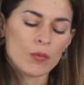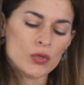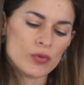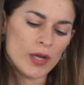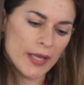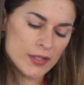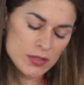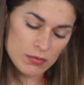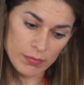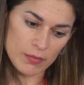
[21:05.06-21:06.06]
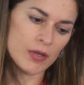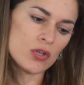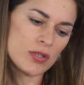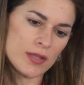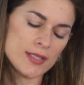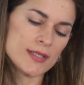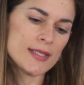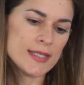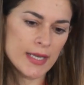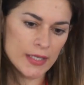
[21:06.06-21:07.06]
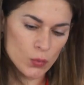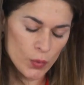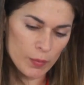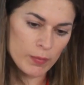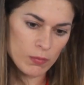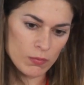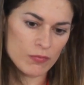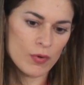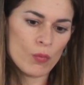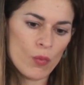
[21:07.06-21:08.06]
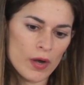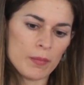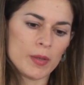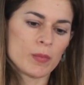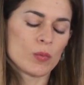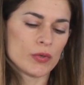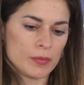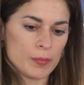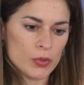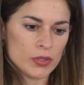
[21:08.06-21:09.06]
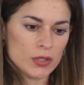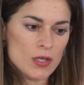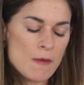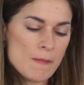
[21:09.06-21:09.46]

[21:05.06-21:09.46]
which relates, because this is the site from where people were deported.